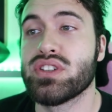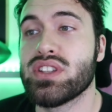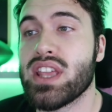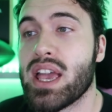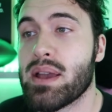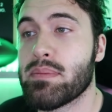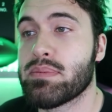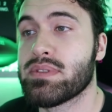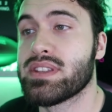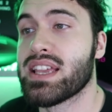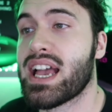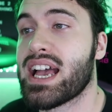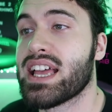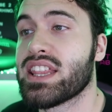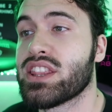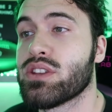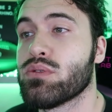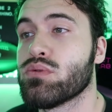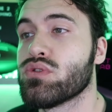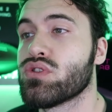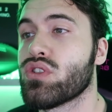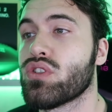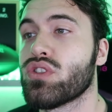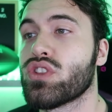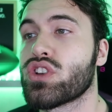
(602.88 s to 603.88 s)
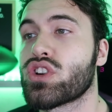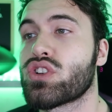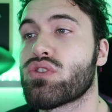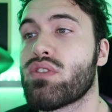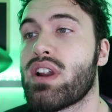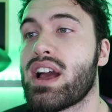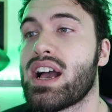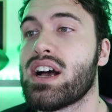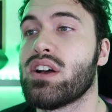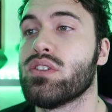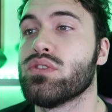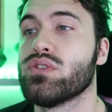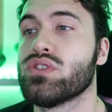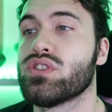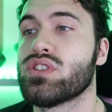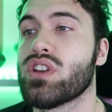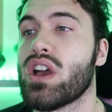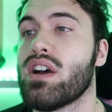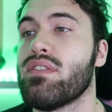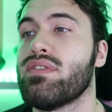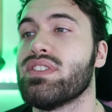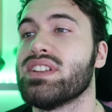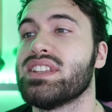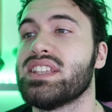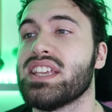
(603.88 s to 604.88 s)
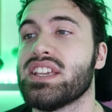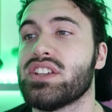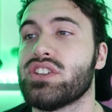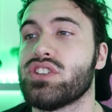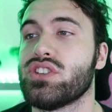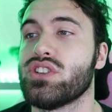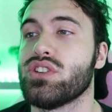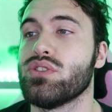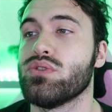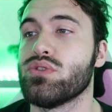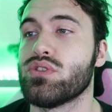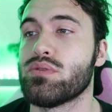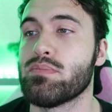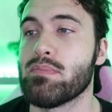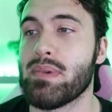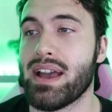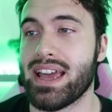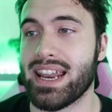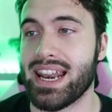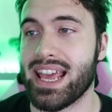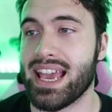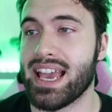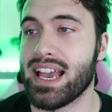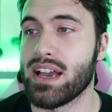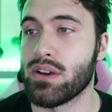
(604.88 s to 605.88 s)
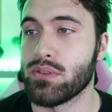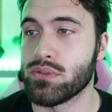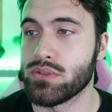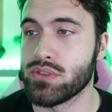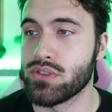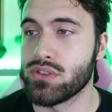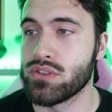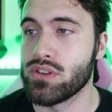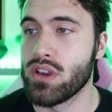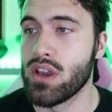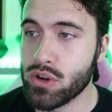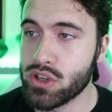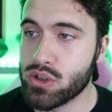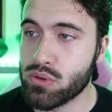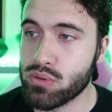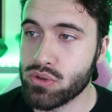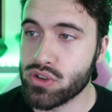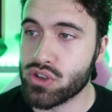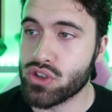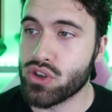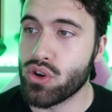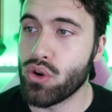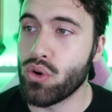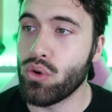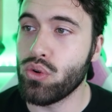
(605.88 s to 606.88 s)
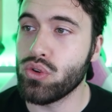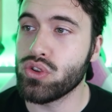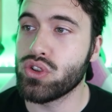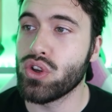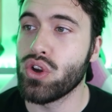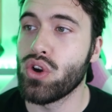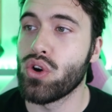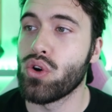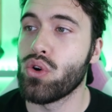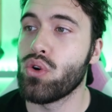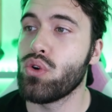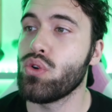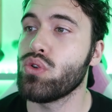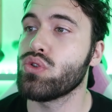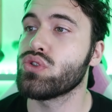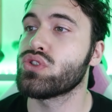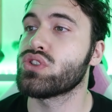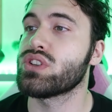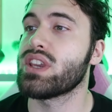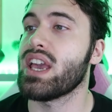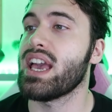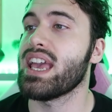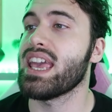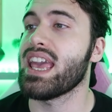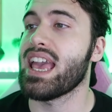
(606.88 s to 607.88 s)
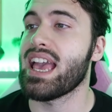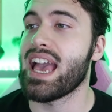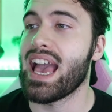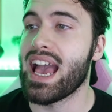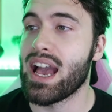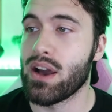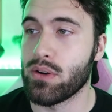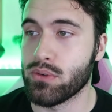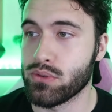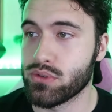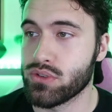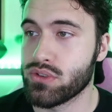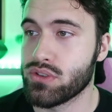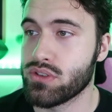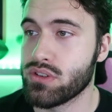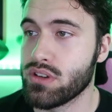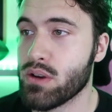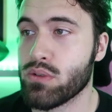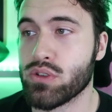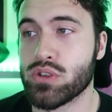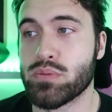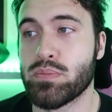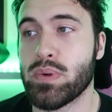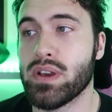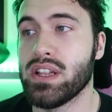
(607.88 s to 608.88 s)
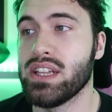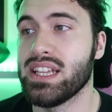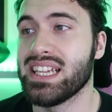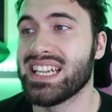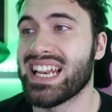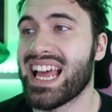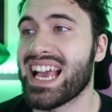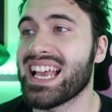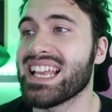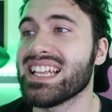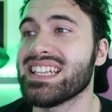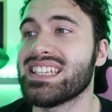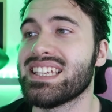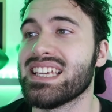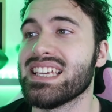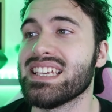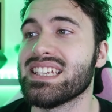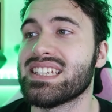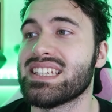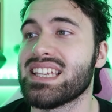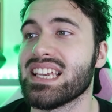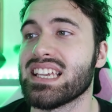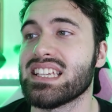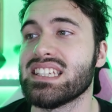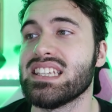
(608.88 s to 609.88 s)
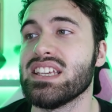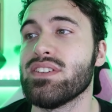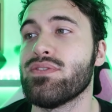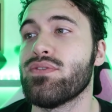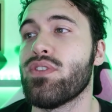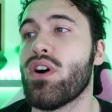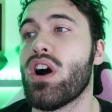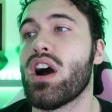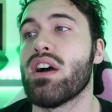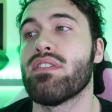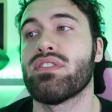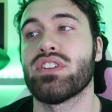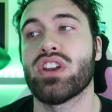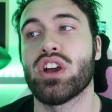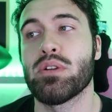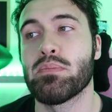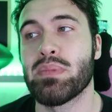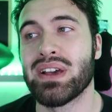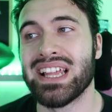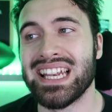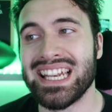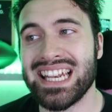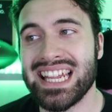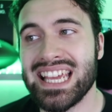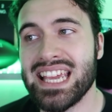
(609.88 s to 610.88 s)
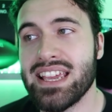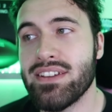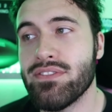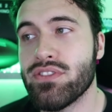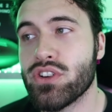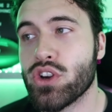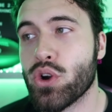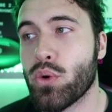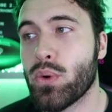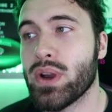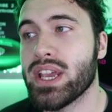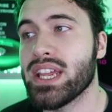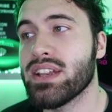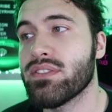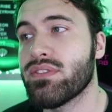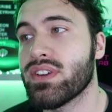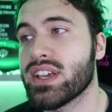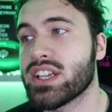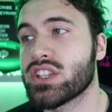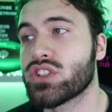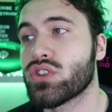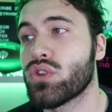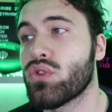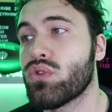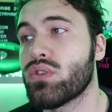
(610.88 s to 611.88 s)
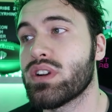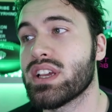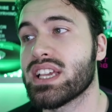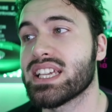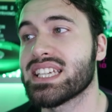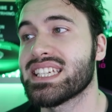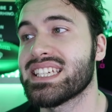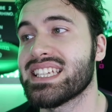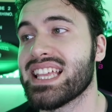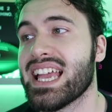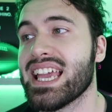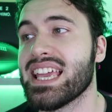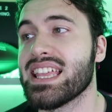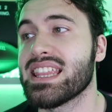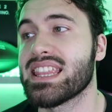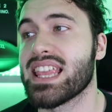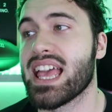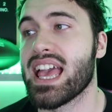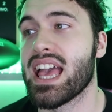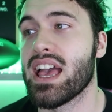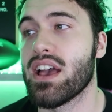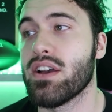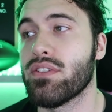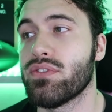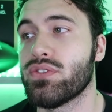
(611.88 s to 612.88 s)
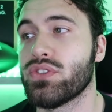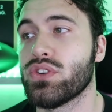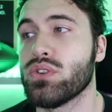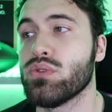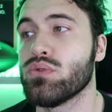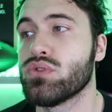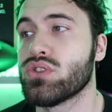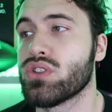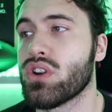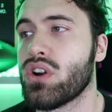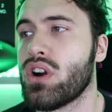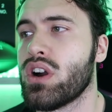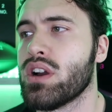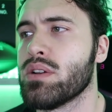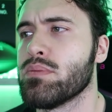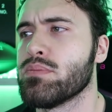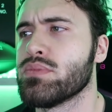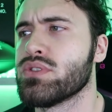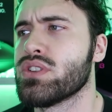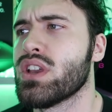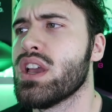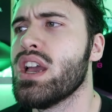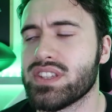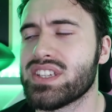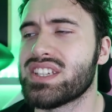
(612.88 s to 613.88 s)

stepdad that was on the grounds of a disused manor house, which was called Horsegate House. It was built in 1865 and I believe Queen Victoria stayed there a few times.